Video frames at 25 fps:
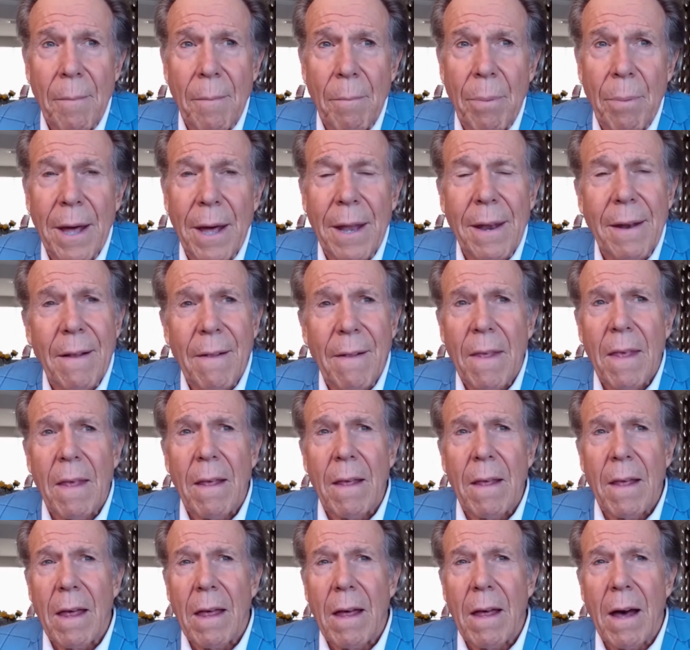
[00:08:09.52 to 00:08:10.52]
but
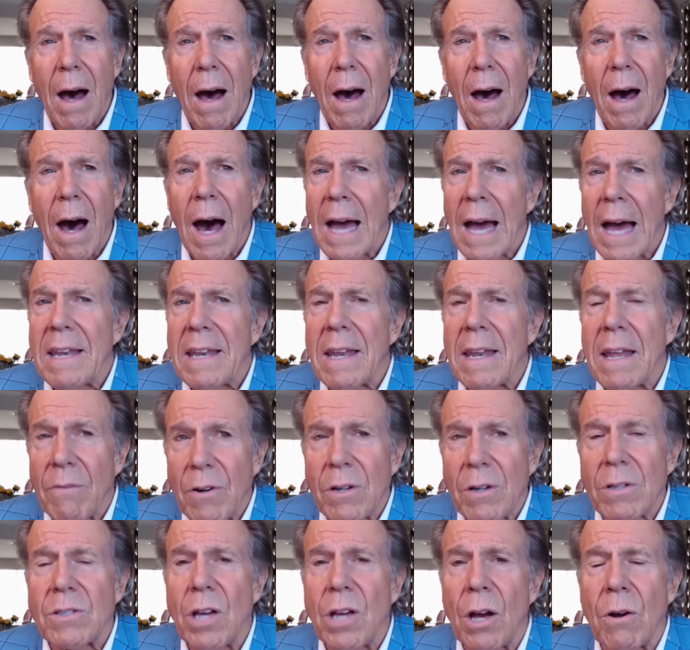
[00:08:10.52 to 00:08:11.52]
I
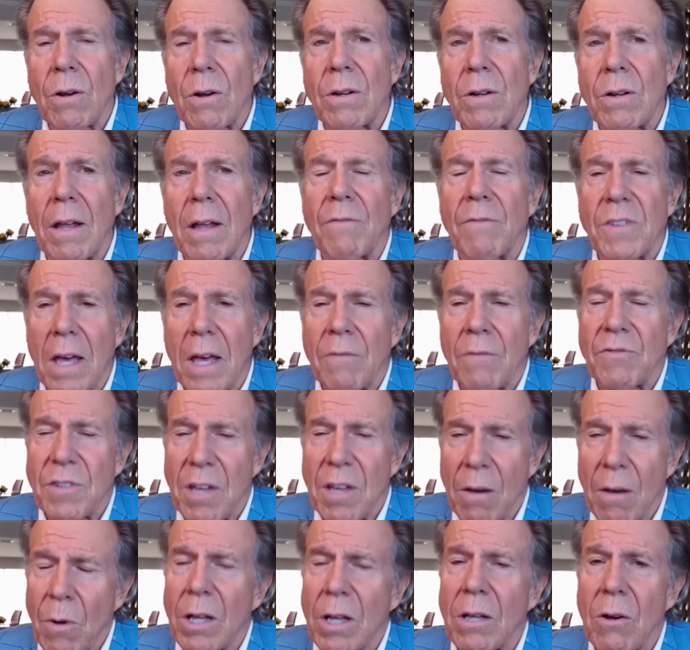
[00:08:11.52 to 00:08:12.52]
never turned, if
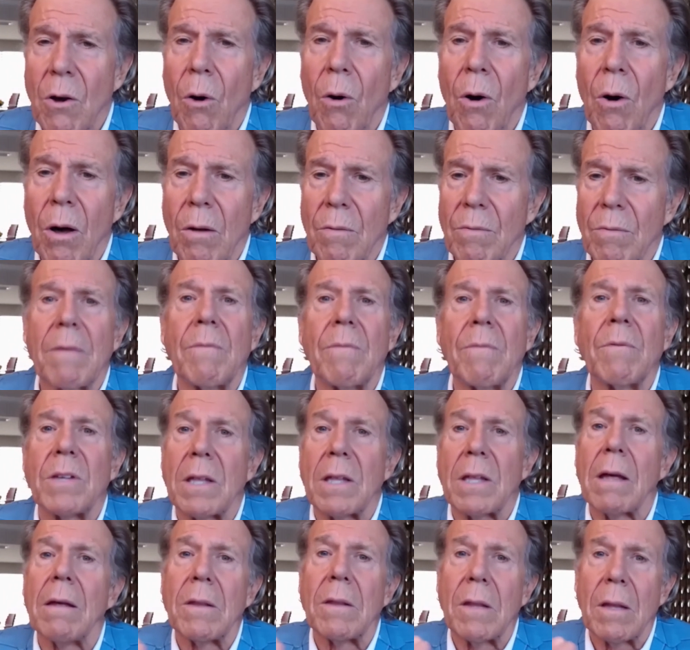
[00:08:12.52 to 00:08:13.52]
someone called it, with
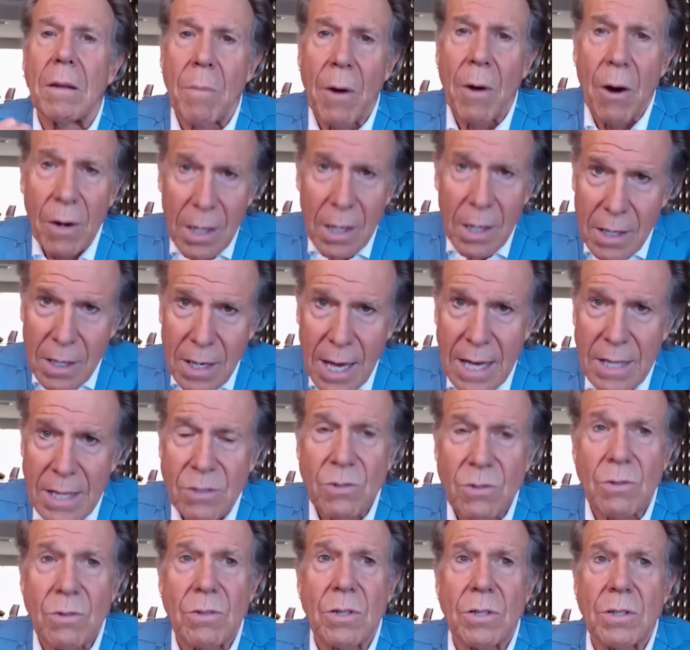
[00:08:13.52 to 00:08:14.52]
American
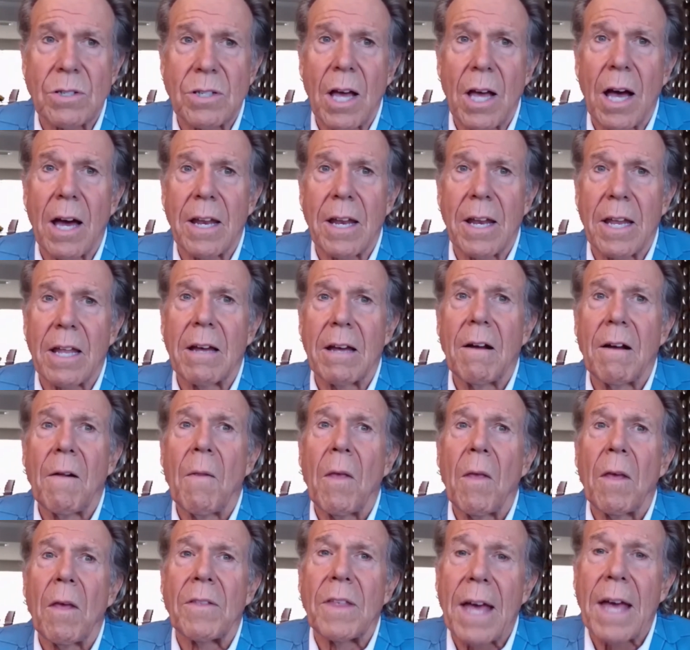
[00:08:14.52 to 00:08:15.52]
Cancer Society,
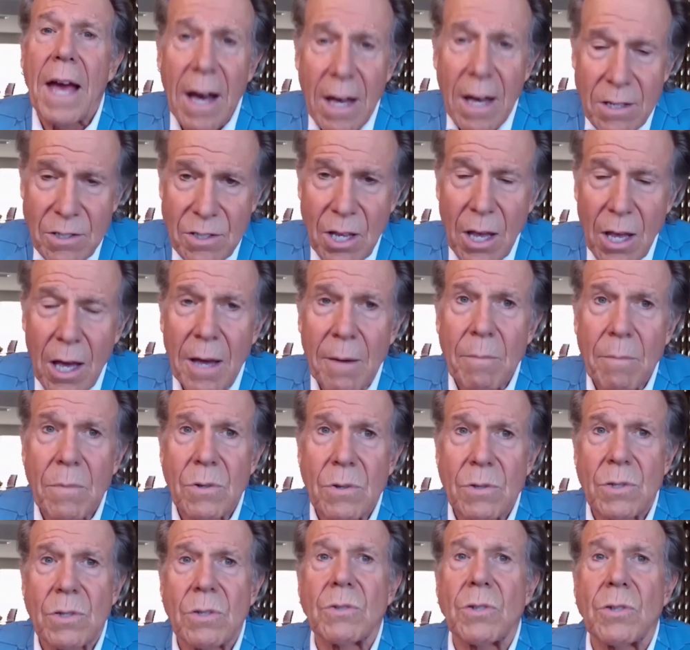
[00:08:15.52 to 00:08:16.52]
the
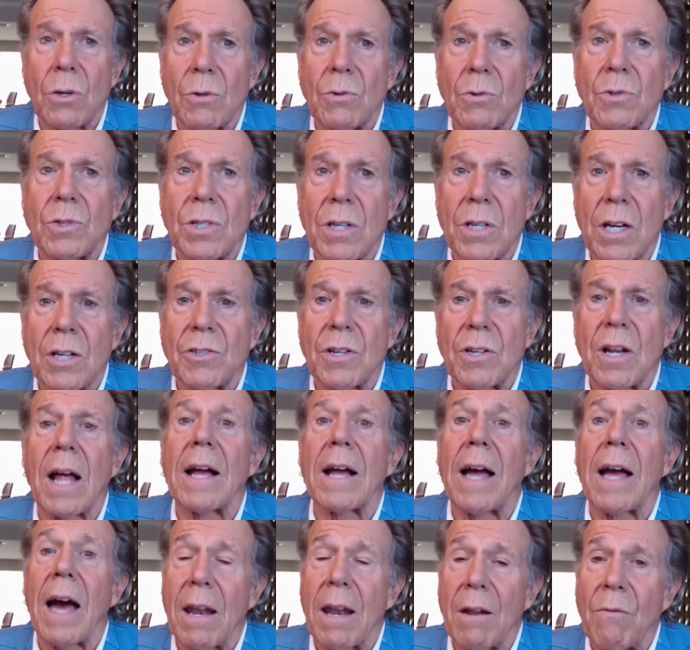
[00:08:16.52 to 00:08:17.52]
Alzheimer's Association, I
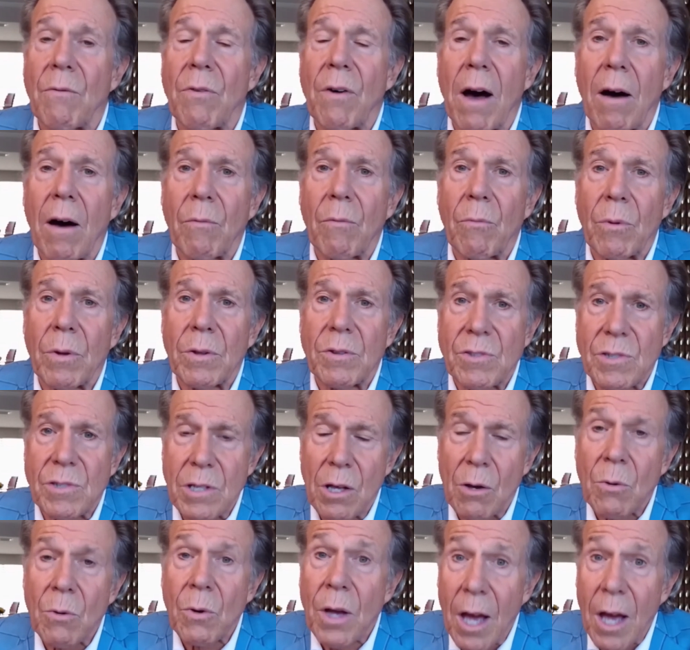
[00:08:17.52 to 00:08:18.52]
got involved with
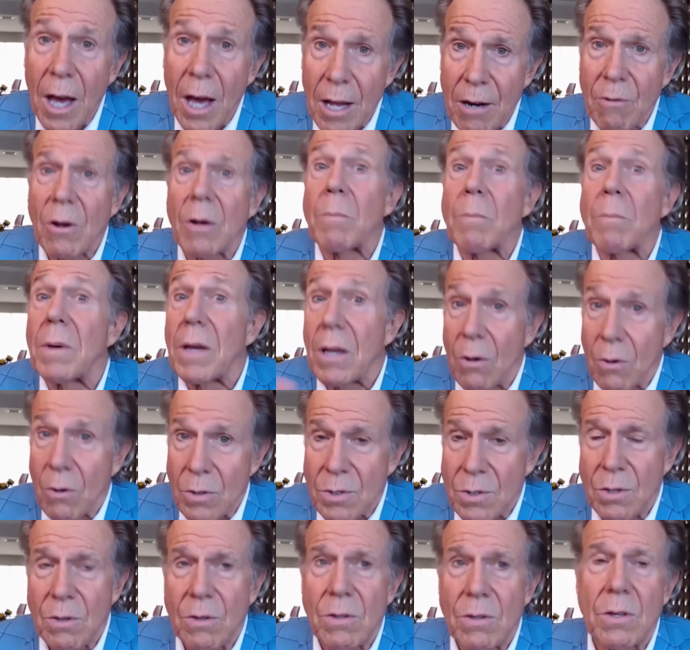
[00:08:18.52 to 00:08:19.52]
Sloan Kettering
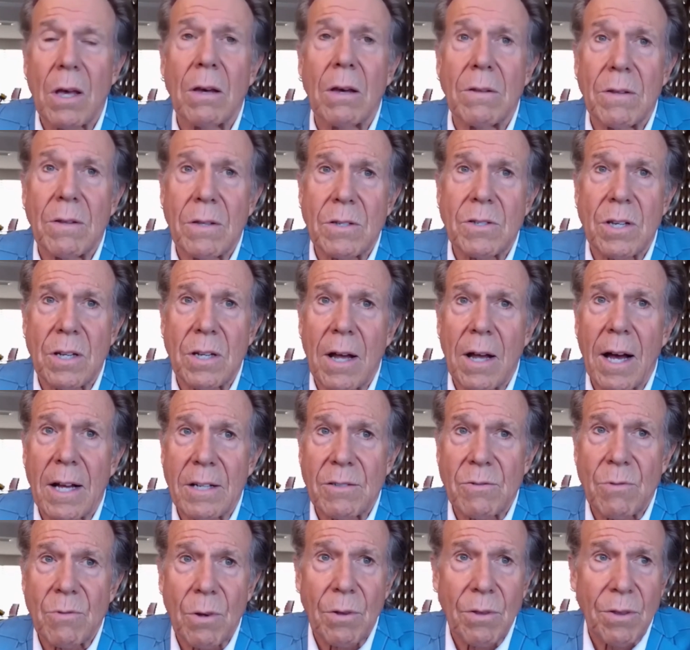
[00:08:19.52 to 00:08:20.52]
because of the
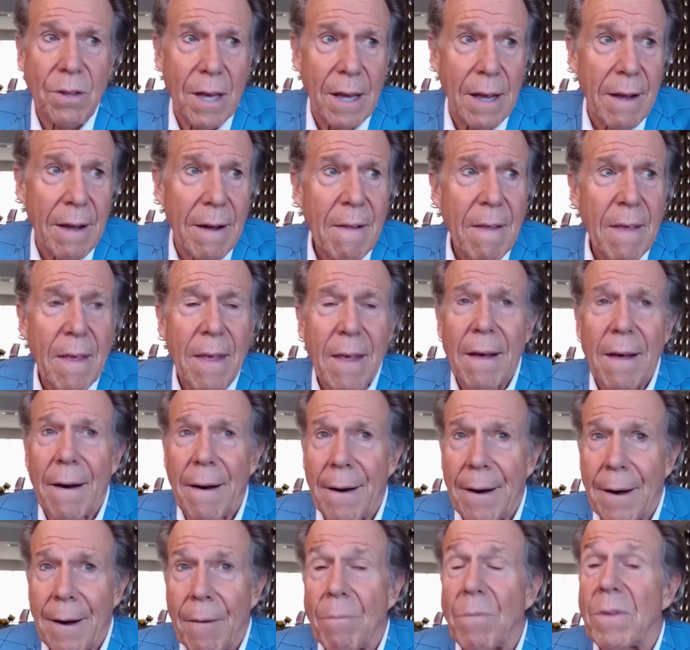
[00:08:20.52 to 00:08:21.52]
Sinatra thing,
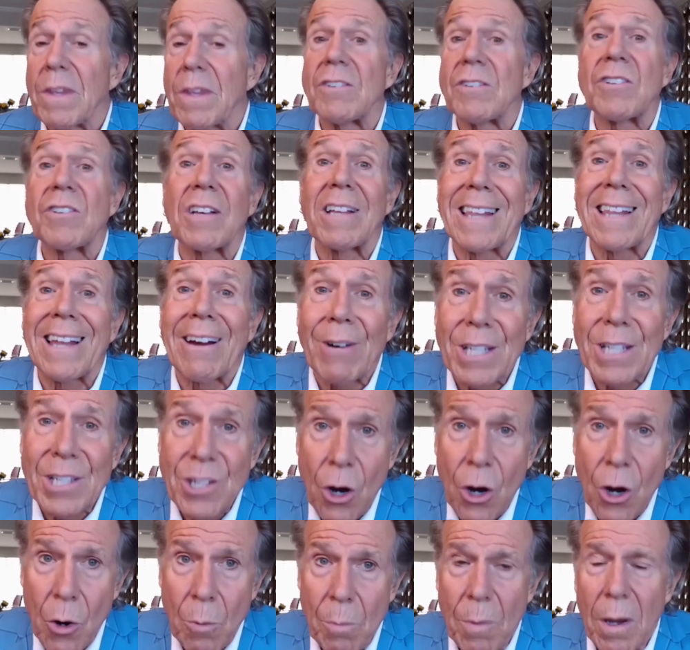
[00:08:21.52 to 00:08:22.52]

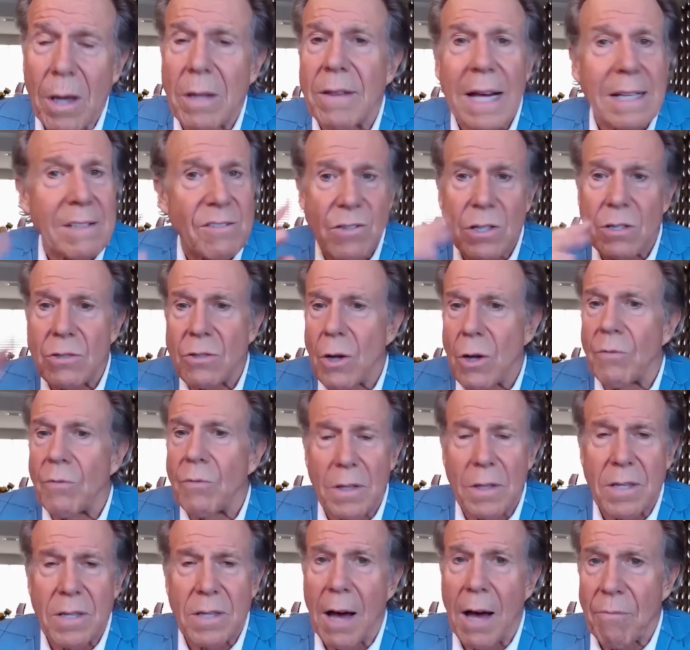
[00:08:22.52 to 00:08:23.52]
scleroderma, that's just off
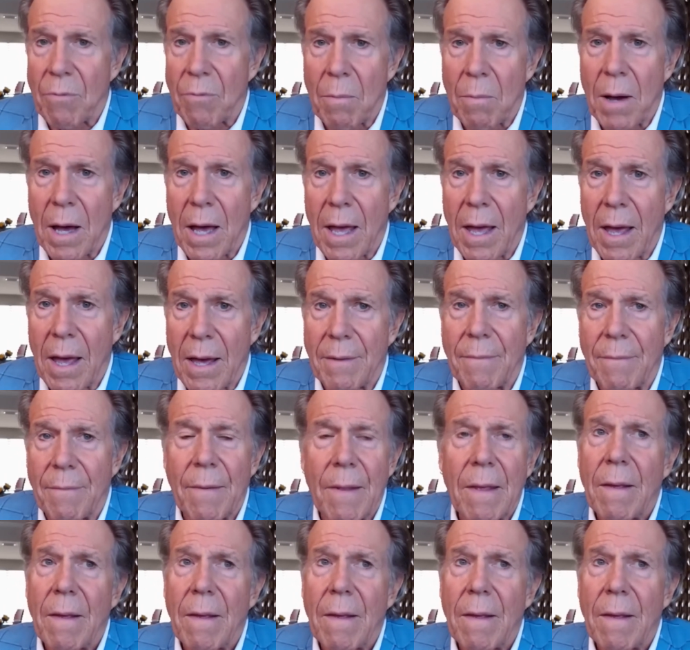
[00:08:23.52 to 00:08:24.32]
the top of my head,